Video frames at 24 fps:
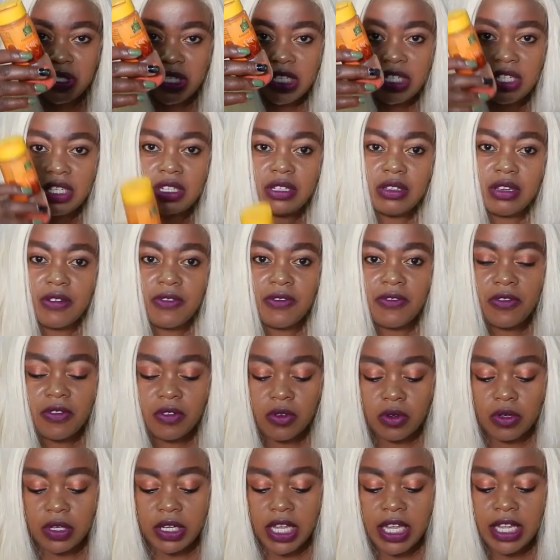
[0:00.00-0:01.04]
put it in your
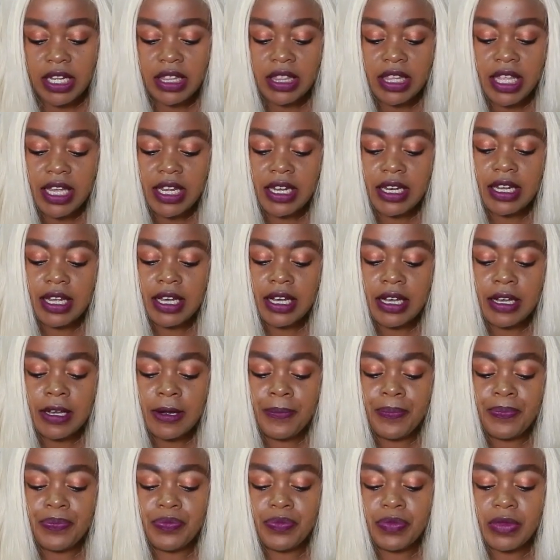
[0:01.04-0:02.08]
food. And then
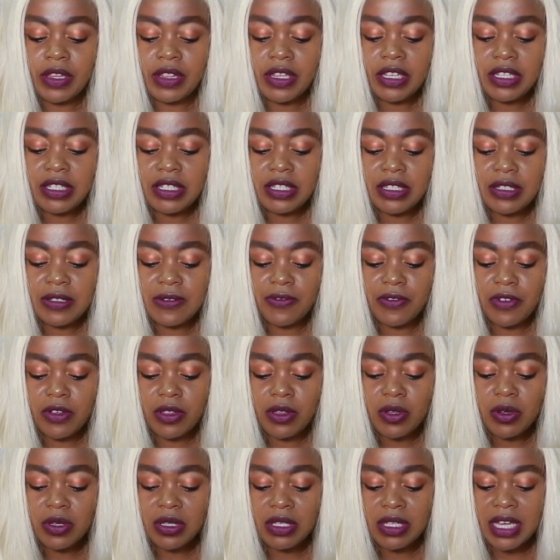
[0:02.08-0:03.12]
this is
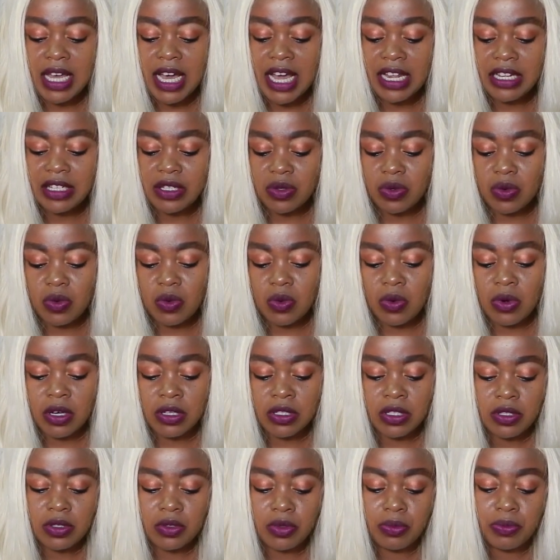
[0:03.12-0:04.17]
for those girls who
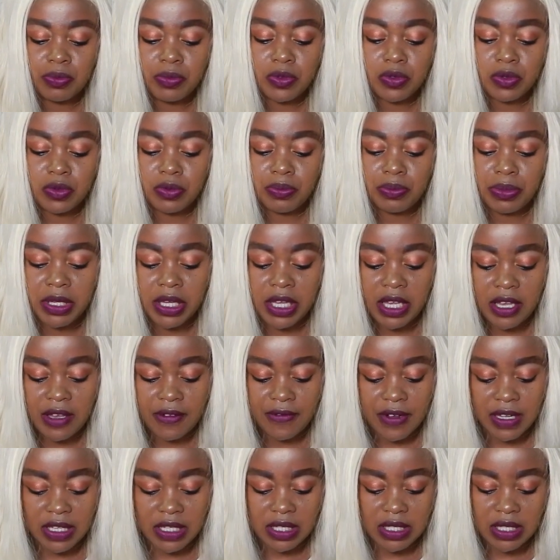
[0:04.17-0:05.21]
wants to
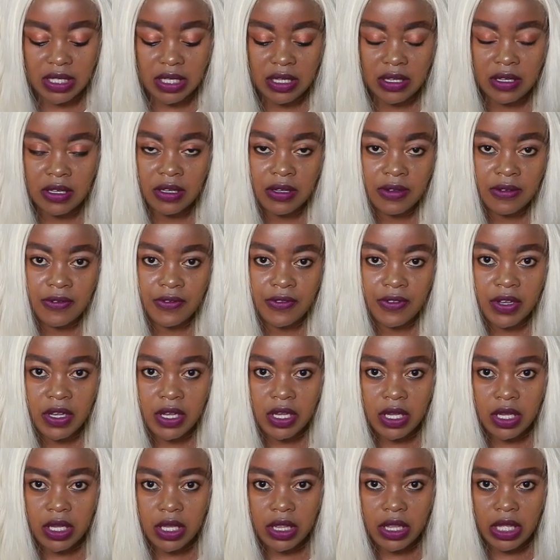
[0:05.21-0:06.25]
behave as if
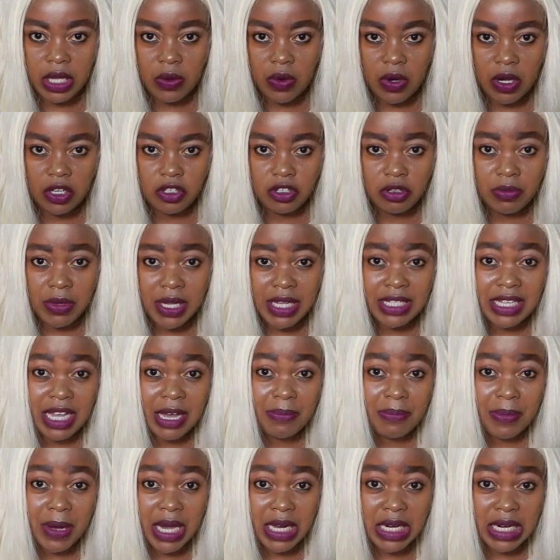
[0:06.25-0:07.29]
they want to mess
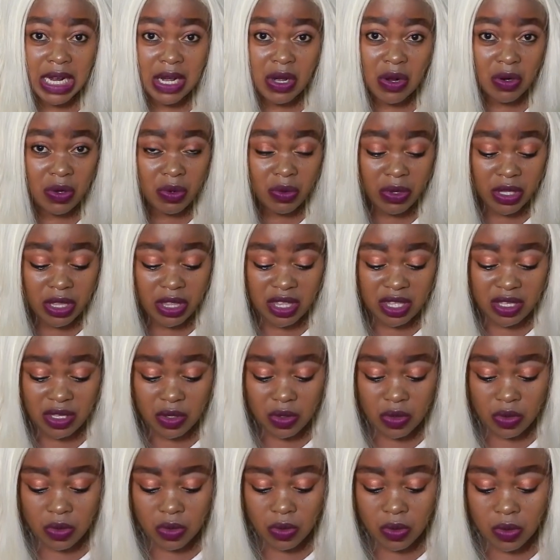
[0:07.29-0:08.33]
up around with
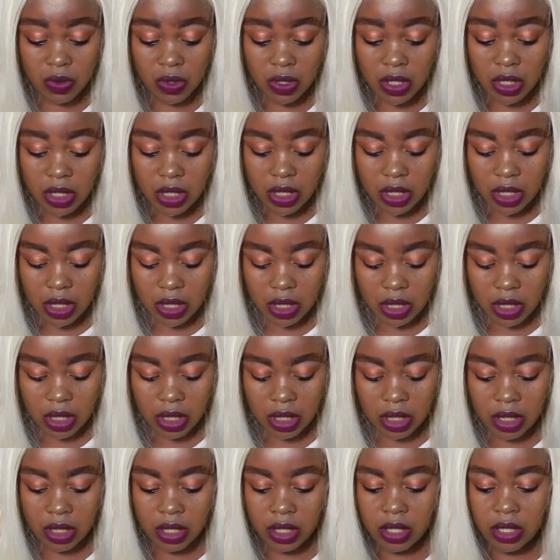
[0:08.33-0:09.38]
you.
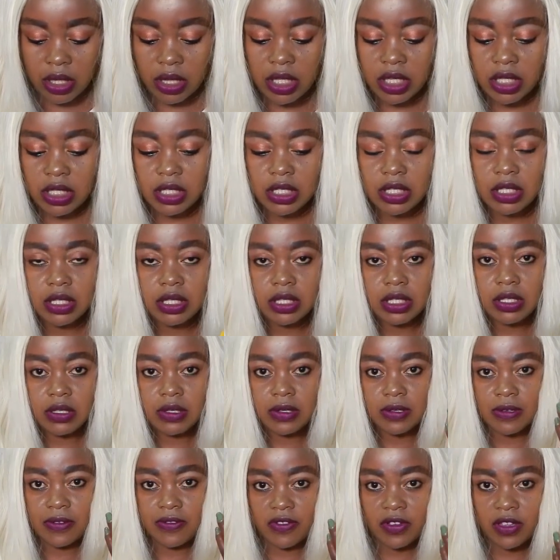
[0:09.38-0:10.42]
This
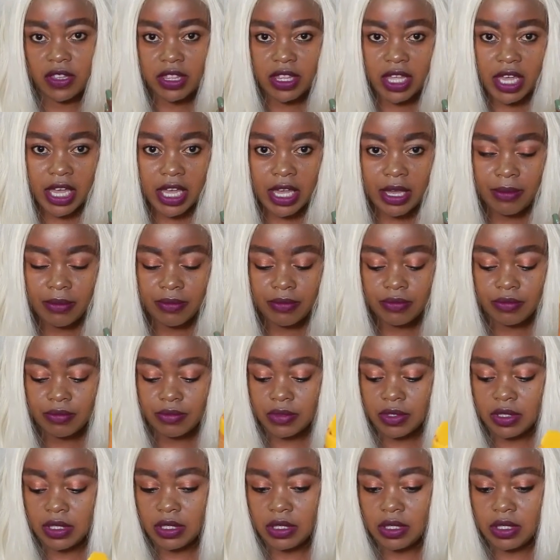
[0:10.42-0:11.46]
is for them.
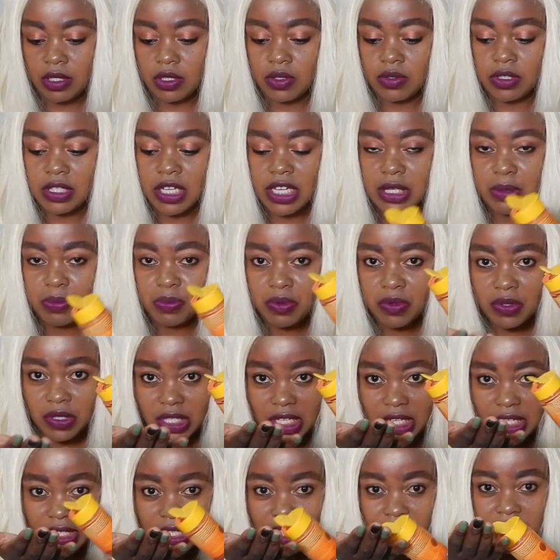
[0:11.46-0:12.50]
You just
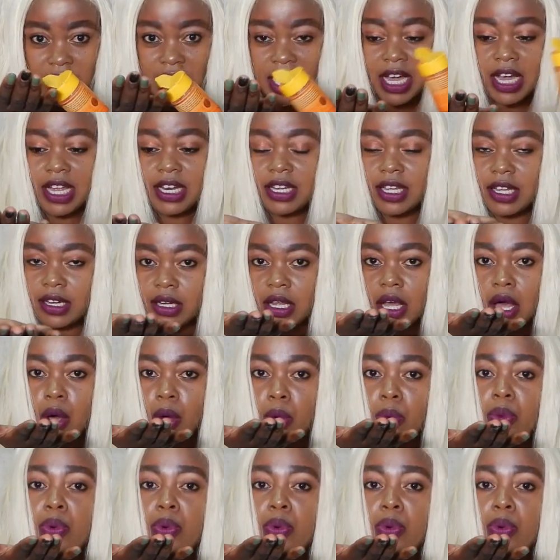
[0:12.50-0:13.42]
put it in hand and